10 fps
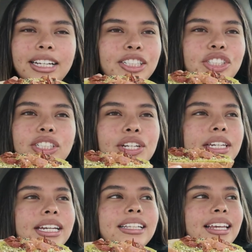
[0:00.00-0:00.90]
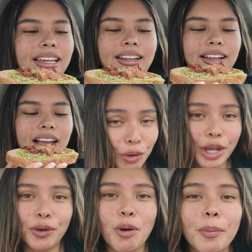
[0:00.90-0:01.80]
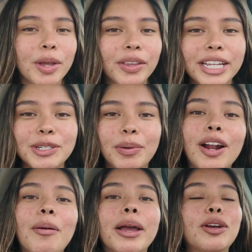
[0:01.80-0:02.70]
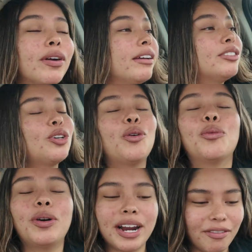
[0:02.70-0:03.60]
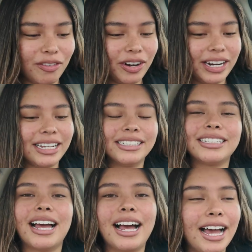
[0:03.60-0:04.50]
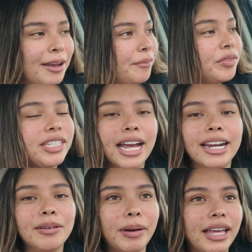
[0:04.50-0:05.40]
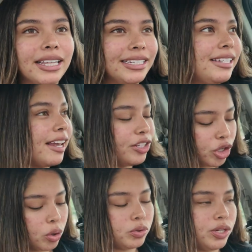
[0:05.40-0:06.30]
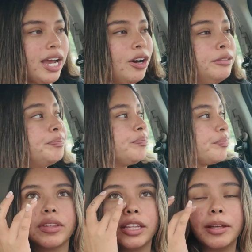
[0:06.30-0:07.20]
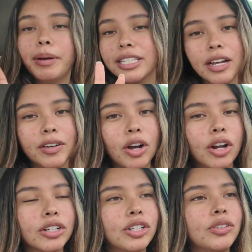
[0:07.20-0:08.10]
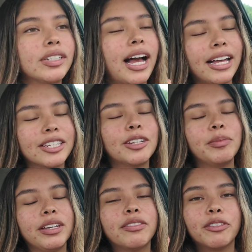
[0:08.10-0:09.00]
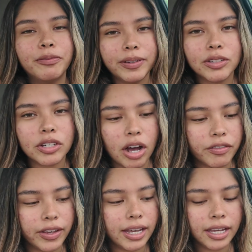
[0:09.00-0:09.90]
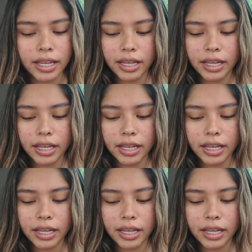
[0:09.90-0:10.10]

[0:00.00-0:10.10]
It's just addicting. You can quote me on this, put it on my gravestone, whatever it is. I'm standing by this 10 toes down. The best avocado toast has to be from Phil's Coffee.